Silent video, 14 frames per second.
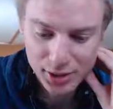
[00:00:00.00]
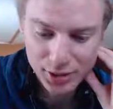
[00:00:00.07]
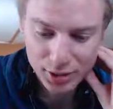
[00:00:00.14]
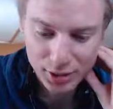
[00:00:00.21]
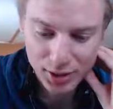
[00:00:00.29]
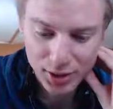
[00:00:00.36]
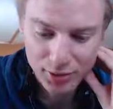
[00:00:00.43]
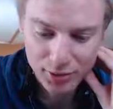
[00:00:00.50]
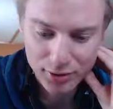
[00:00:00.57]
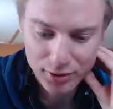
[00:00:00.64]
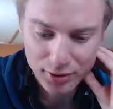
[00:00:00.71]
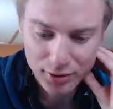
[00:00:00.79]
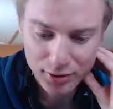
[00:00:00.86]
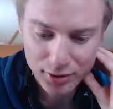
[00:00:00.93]
So
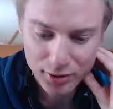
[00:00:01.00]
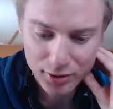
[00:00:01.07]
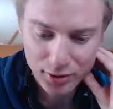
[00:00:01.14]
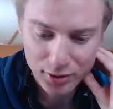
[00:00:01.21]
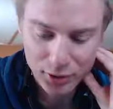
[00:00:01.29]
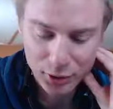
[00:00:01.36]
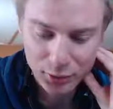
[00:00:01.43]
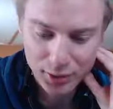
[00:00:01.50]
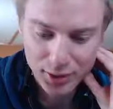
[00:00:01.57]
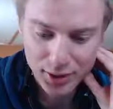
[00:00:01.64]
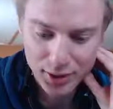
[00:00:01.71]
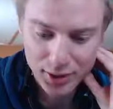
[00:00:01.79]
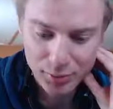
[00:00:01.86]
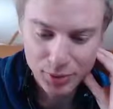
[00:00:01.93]
yes, golem
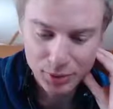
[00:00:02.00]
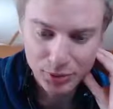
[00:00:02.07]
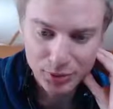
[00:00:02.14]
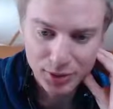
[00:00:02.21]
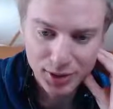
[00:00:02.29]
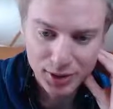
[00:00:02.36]
and balloon